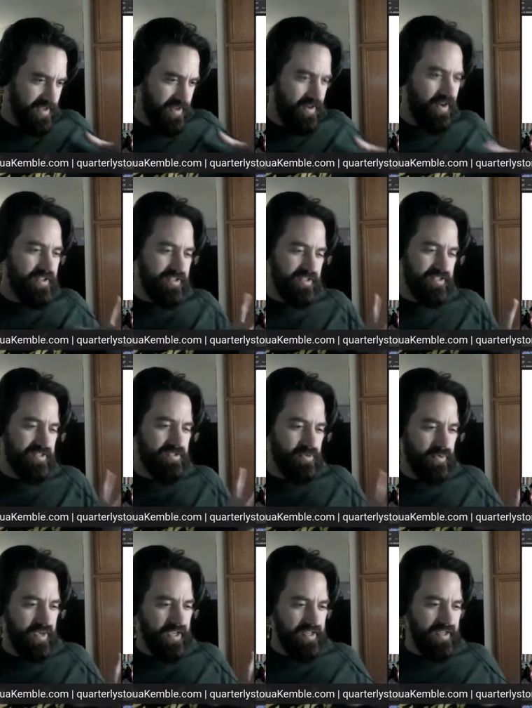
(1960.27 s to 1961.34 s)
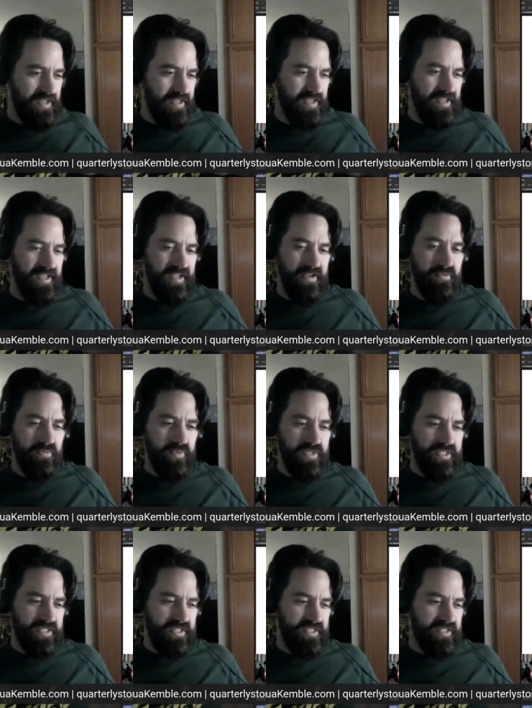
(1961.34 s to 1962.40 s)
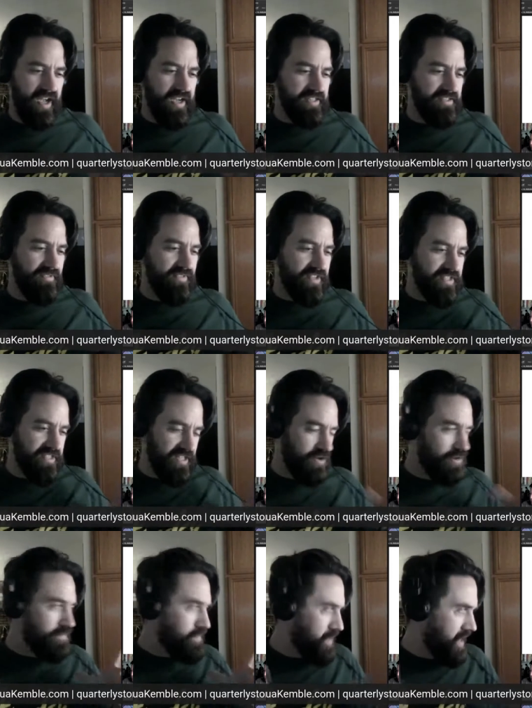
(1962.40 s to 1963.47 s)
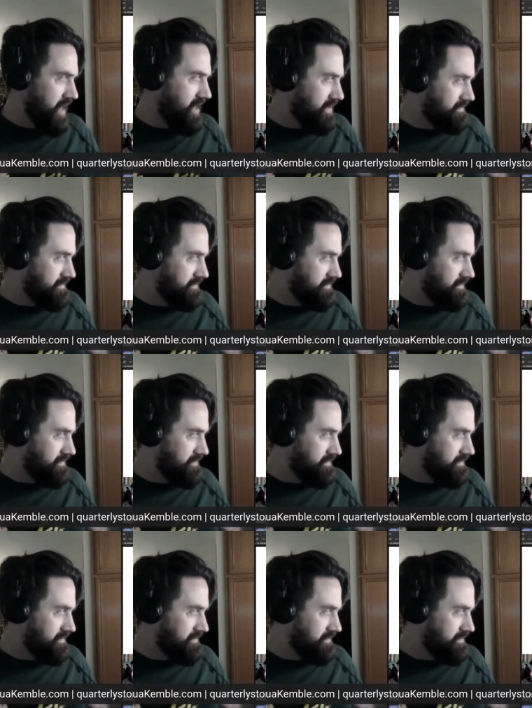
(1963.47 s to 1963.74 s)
on the squid was the size of a dinner plate.